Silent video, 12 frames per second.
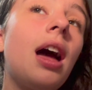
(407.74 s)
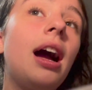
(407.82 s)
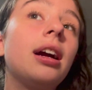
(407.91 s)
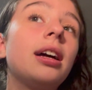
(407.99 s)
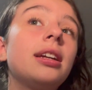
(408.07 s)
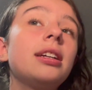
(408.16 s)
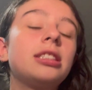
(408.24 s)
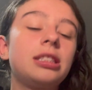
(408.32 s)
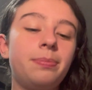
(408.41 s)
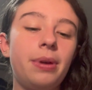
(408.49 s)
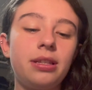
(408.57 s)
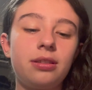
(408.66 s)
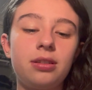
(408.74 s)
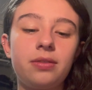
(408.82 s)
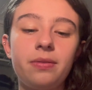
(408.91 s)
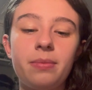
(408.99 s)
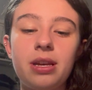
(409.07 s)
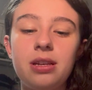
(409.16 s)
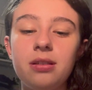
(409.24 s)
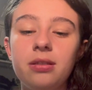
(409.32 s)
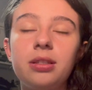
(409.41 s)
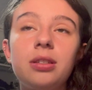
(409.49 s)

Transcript: I gotta get spacers for my ears.